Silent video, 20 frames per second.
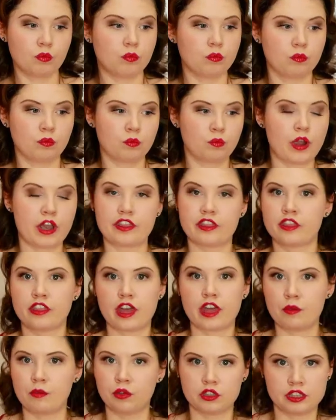whether they
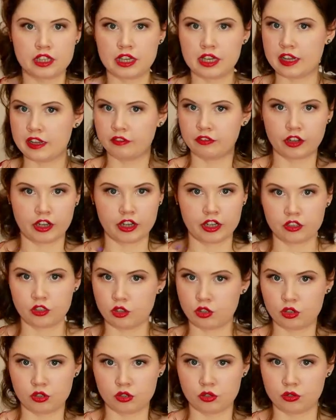will deliver
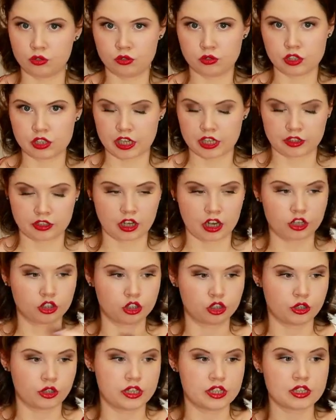to certain
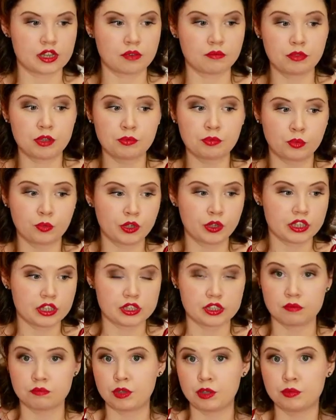countries. Some people will,
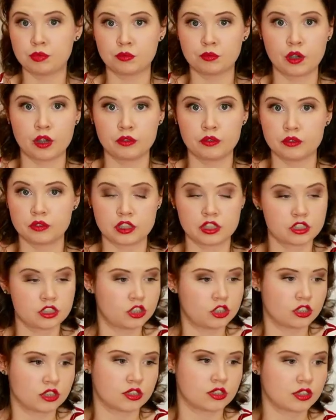some people won't. It's
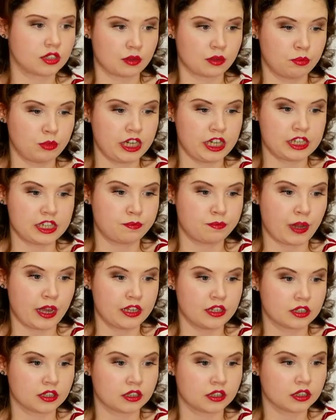just completely
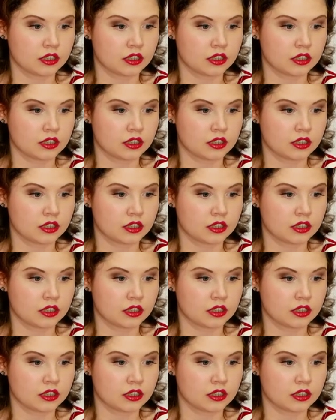dependent.